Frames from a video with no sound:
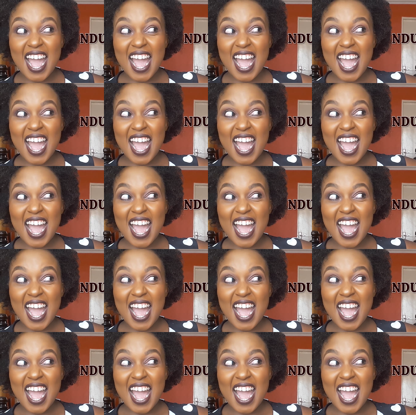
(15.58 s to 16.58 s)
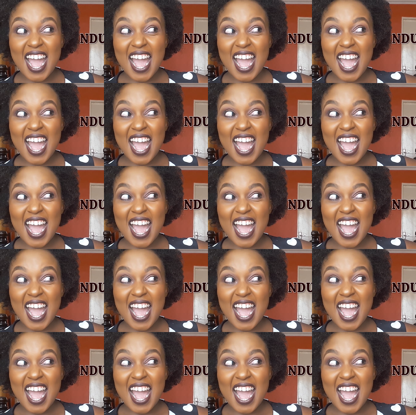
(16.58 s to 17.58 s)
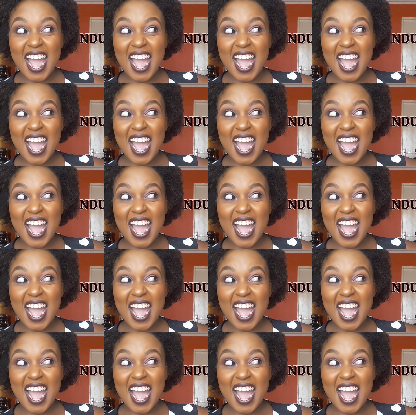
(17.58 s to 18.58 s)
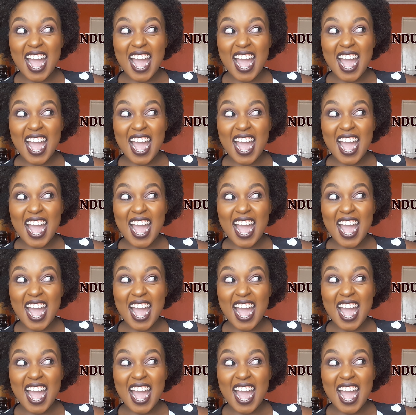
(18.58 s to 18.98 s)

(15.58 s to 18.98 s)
[no speech]